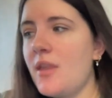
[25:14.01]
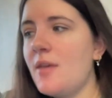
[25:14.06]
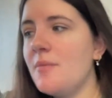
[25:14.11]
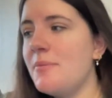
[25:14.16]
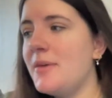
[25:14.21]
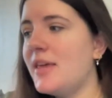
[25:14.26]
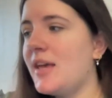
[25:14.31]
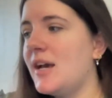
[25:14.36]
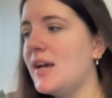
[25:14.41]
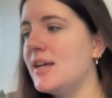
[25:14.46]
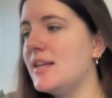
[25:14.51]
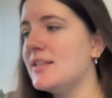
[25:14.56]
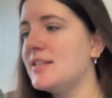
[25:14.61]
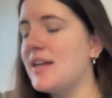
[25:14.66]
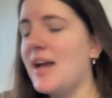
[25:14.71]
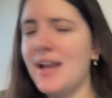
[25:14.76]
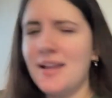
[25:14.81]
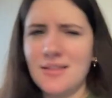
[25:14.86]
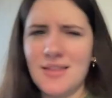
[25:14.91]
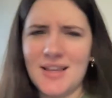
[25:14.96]
because
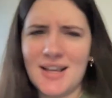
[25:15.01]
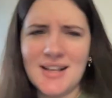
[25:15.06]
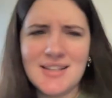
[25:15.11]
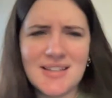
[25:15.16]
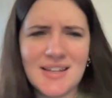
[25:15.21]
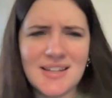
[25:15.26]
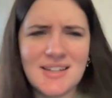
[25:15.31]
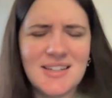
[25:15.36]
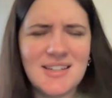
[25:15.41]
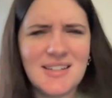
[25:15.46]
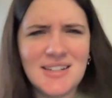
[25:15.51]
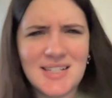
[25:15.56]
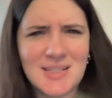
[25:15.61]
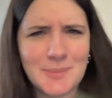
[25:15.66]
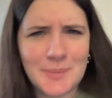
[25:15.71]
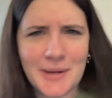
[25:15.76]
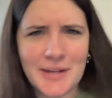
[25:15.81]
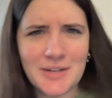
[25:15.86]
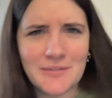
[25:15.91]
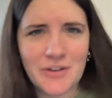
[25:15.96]
I, like I said, didn't
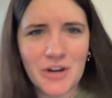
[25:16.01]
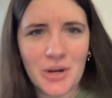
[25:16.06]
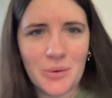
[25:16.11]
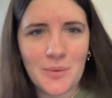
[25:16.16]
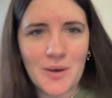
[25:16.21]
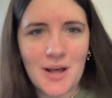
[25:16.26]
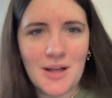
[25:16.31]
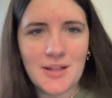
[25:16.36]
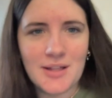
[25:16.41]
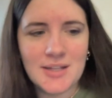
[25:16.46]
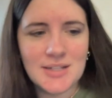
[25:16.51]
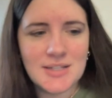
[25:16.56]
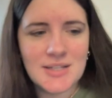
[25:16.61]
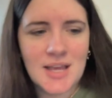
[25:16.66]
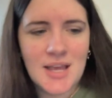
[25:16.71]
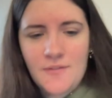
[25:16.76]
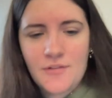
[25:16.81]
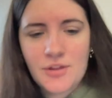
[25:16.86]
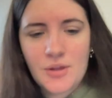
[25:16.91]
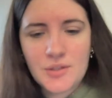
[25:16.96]
explain it very well. And
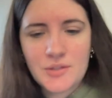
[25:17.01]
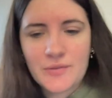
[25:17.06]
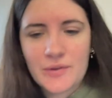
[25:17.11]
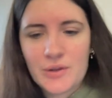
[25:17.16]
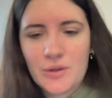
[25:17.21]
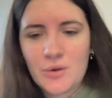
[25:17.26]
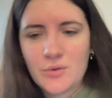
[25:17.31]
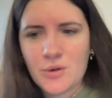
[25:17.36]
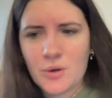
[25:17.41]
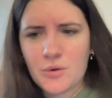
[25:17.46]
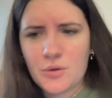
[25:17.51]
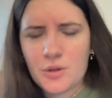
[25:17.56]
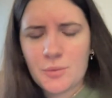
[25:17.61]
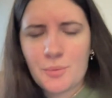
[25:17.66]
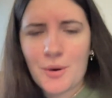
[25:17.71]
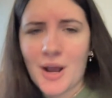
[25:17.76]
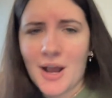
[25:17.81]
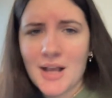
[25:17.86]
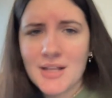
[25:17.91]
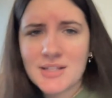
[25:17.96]
for those of you who don't know the
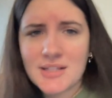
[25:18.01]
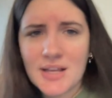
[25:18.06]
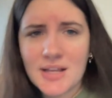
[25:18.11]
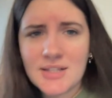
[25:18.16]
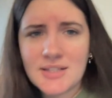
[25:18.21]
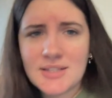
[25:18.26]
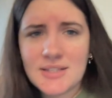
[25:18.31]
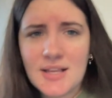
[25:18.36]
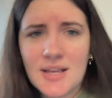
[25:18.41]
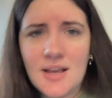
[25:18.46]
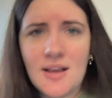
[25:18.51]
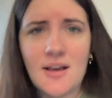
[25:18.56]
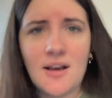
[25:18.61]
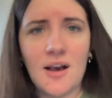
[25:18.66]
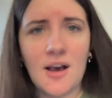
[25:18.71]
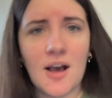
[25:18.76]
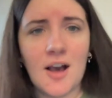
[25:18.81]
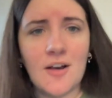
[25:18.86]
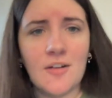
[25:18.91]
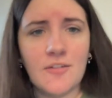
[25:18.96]
process
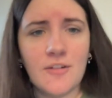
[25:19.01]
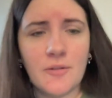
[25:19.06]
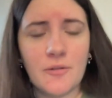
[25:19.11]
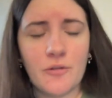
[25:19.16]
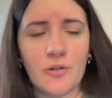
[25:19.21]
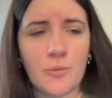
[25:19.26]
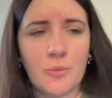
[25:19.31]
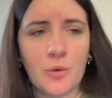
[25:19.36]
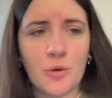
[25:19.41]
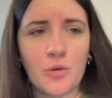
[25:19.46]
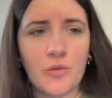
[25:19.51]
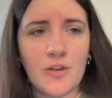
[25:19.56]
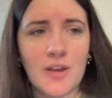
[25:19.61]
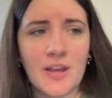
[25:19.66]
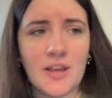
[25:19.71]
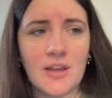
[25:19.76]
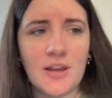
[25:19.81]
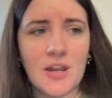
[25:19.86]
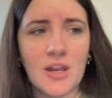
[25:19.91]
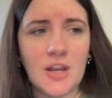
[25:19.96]
of
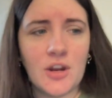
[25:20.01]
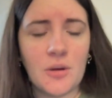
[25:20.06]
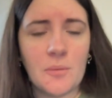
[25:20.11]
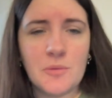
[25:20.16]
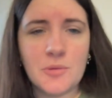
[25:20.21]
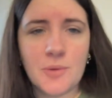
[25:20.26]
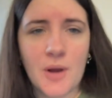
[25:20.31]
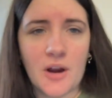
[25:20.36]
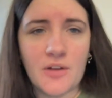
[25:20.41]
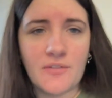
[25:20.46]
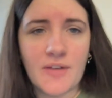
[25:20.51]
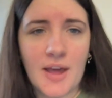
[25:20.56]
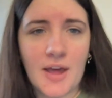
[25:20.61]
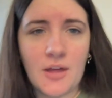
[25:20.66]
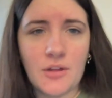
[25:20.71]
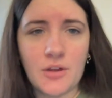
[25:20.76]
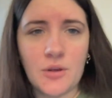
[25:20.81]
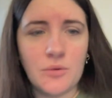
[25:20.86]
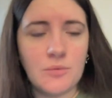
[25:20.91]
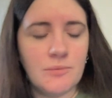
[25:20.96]
approving an Ingram Spark
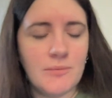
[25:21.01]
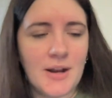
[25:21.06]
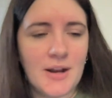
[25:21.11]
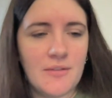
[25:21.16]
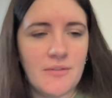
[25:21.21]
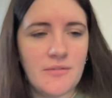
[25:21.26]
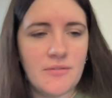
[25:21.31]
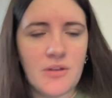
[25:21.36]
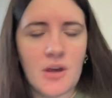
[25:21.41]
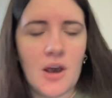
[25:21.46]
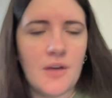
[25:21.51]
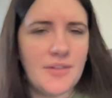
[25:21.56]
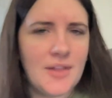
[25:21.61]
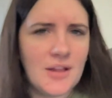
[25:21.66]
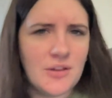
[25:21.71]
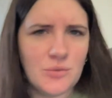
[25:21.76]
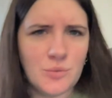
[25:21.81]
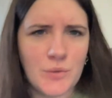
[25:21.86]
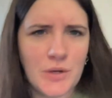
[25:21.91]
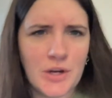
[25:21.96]
file, you might have thought
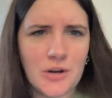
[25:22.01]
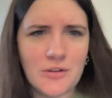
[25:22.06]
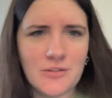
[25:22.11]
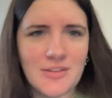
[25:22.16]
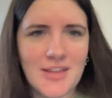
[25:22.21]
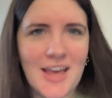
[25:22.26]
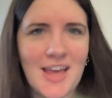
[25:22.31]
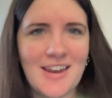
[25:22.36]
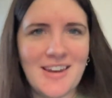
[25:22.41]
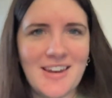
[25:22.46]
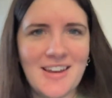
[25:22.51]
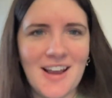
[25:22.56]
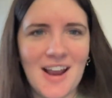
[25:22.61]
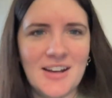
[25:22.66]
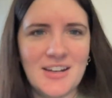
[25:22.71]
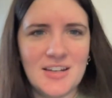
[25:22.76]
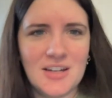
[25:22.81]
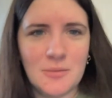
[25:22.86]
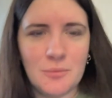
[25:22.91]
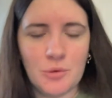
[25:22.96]
that's weird that
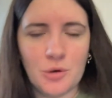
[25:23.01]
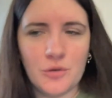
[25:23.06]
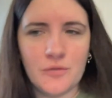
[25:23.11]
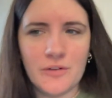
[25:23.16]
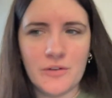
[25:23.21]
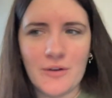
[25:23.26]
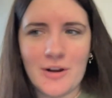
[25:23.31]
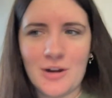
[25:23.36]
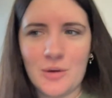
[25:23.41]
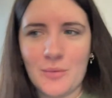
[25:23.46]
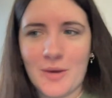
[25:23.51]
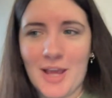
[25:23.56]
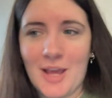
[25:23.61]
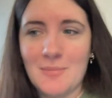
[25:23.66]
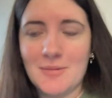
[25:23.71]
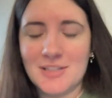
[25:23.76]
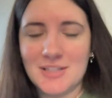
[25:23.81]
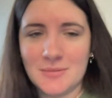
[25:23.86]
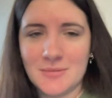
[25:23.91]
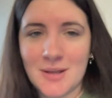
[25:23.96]
I didn't approve it right away.
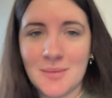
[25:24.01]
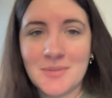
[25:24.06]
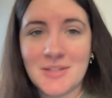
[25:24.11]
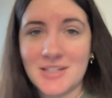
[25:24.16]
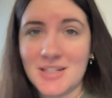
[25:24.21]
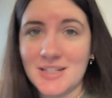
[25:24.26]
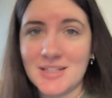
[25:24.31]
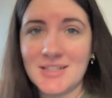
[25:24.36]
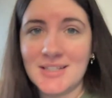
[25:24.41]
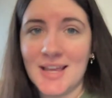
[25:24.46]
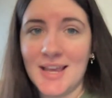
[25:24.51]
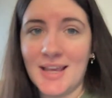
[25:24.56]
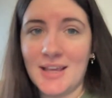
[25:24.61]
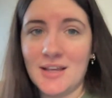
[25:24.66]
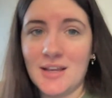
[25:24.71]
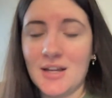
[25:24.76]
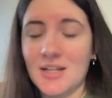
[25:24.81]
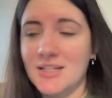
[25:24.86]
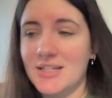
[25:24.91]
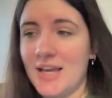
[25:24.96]
But sometimes it does
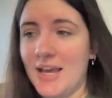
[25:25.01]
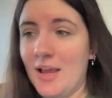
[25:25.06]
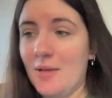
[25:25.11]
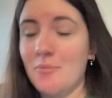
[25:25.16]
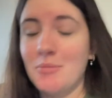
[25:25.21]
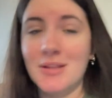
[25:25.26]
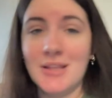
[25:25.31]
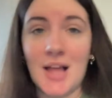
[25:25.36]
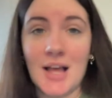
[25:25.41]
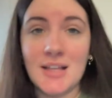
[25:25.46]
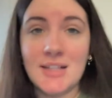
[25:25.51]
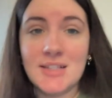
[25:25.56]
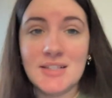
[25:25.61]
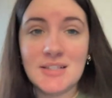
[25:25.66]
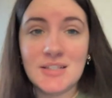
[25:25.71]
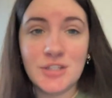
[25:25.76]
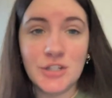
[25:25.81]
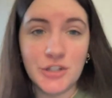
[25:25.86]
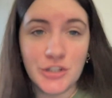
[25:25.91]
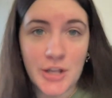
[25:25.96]
take a day
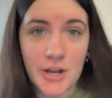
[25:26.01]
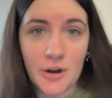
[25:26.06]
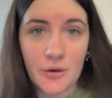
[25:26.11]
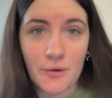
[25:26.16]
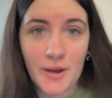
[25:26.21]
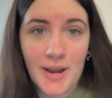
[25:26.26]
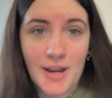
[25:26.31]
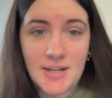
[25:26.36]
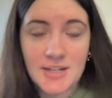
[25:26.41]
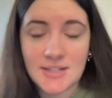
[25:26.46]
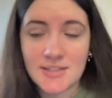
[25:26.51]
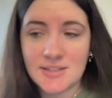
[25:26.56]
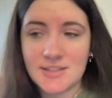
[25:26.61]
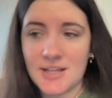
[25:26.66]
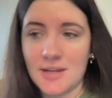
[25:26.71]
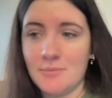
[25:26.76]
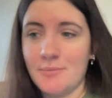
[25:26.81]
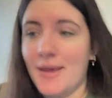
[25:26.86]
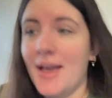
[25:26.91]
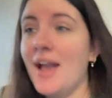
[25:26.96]
plus to generate and
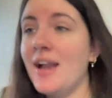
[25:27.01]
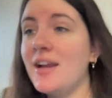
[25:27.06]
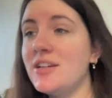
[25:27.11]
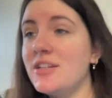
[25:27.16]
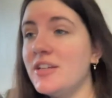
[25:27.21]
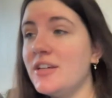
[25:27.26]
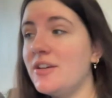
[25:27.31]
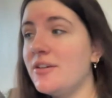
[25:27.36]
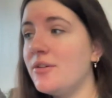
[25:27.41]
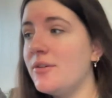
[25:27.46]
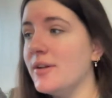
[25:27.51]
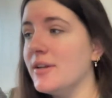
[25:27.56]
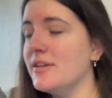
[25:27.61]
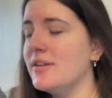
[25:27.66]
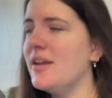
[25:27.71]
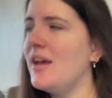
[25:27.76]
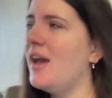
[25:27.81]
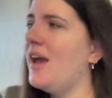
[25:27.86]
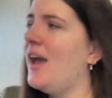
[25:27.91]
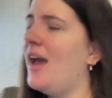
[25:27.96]
send back to you.
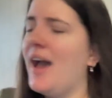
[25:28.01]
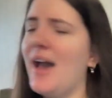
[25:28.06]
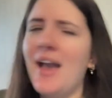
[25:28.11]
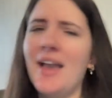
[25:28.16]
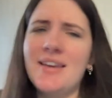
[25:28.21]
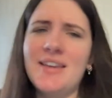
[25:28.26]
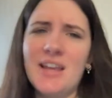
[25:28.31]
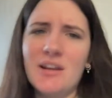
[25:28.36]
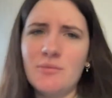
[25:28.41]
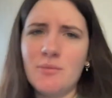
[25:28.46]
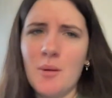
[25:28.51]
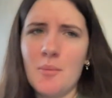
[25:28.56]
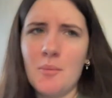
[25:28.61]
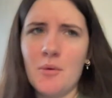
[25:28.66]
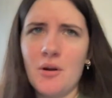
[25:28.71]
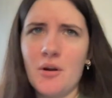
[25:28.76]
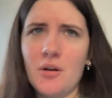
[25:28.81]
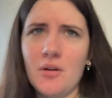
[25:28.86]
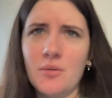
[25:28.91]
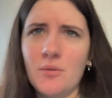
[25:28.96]
And I can't
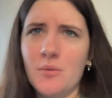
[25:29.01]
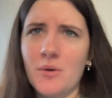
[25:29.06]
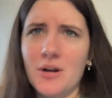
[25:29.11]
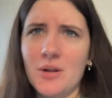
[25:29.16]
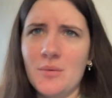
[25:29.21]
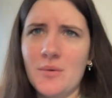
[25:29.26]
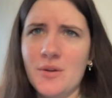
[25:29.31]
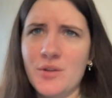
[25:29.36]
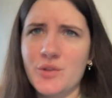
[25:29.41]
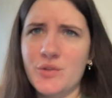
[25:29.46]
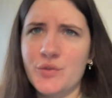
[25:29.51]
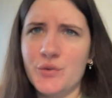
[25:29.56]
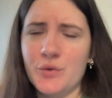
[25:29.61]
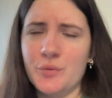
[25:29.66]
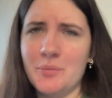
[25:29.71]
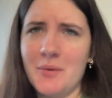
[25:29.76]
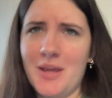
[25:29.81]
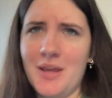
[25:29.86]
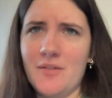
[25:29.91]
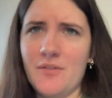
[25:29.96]
remember what it was for
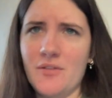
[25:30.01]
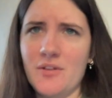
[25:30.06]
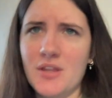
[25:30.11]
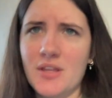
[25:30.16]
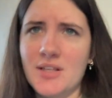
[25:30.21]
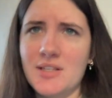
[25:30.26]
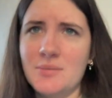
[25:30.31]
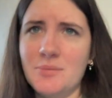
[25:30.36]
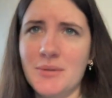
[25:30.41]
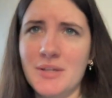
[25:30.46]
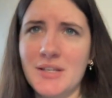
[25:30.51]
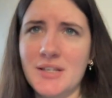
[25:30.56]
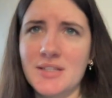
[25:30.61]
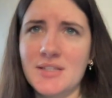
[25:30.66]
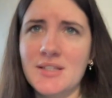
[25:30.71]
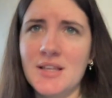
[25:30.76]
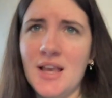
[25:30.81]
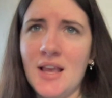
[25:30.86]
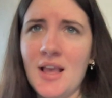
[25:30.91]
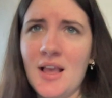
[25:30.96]
me for this,
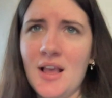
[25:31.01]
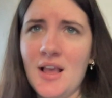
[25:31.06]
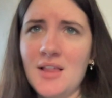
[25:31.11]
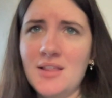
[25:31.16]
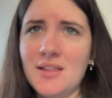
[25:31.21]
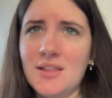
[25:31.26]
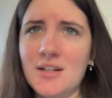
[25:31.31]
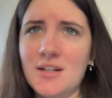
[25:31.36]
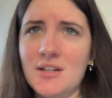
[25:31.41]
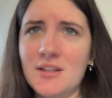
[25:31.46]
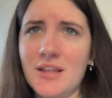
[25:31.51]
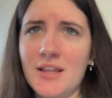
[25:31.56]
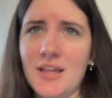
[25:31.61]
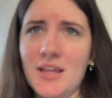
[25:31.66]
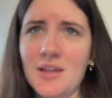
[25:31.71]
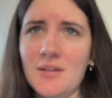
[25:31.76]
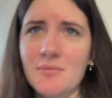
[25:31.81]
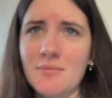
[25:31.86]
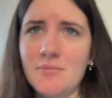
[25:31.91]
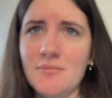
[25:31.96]
because
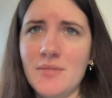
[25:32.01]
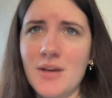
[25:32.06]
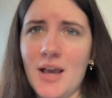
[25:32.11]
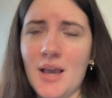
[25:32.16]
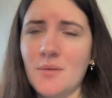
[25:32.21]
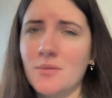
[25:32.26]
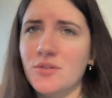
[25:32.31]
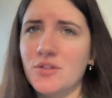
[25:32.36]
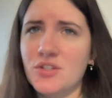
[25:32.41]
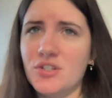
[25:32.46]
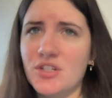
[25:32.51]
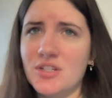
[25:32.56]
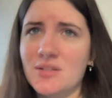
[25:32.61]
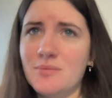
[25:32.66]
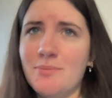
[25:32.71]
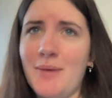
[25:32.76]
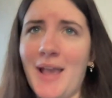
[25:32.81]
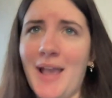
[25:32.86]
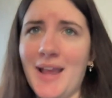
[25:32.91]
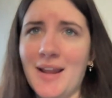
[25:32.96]
literally I was
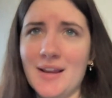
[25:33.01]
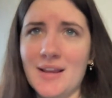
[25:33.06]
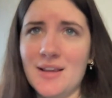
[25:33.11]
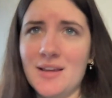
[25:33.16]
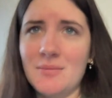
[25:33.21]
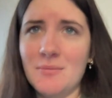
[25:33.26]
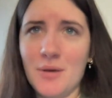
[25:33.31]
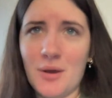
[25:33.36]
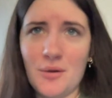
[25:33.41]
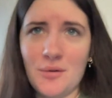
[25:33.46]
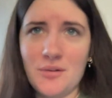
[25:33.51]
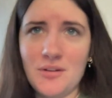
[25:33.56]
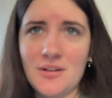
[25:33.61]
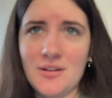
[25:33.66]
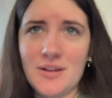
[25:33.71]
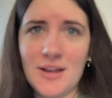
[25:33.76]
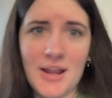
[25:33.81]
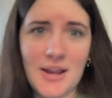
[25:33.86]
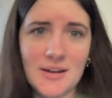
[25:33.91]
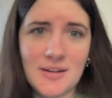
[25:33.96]
just panic mode.
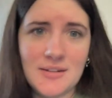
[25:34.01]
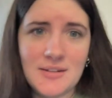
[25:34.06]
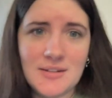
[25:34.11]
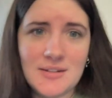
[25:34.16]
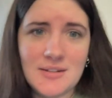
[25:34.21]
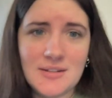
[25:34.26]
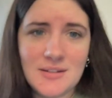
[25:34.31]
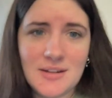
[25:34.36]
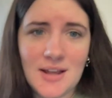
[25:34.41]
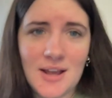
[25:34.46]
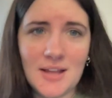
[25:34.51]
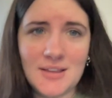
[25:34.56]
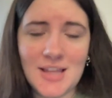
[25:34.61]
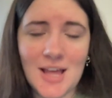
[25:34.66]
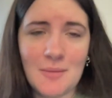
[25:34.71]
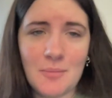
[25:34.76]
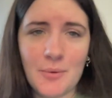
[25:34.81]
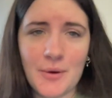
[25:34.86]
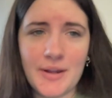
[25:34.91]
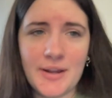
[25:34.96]
And at
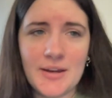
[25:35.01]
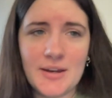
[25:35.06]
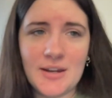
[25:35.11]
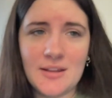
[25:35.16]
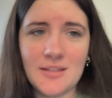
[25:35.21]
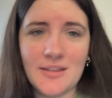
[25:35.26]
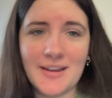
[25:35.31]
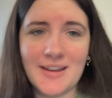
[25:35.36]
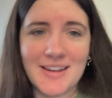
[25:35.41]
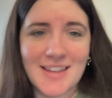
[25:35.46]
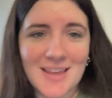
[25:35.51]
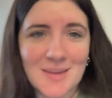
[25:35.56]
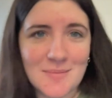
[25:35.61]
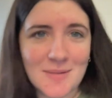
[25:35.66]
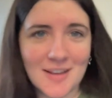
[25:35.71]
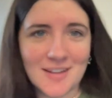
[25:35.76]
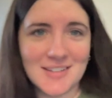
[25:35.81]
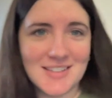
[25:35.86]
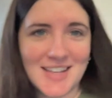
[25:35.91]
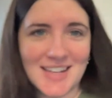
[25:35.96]
that point, I didn't look at
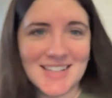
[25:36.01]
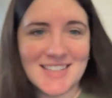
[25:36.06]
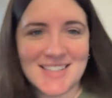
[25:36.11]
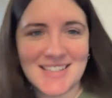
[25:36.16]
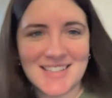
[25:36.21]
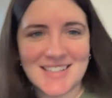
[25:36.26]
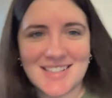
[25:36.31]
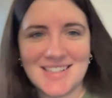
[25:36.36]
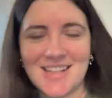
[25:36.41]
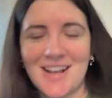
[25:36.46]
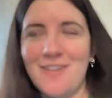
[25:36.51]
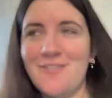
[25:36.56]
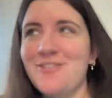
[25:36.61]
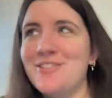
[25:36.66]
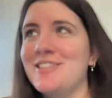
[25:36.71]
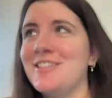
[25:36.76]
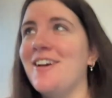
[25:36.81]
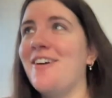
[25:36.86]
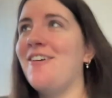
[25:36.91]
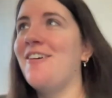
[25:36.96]
email dates and stuff.
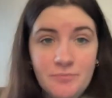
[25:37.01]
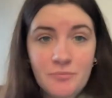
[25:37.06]
So